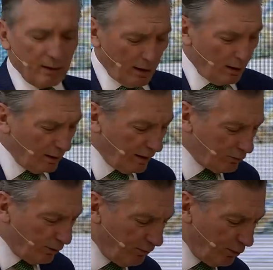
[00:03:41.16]
and
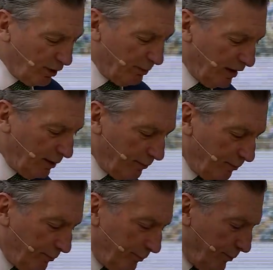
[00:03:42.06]
electroforming.
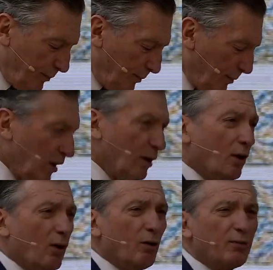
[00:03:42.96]

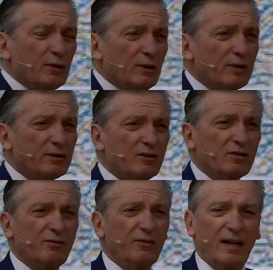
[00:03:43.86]
Overlooked is
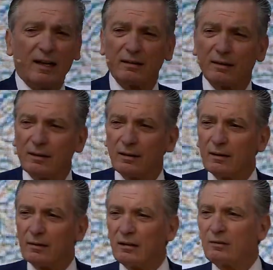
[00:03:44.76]
the fact
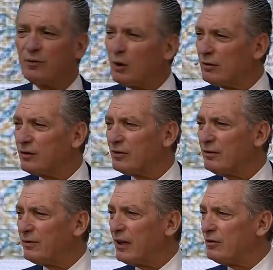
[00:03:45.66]
that Volta's
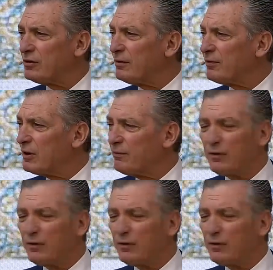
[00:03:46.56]
invention for the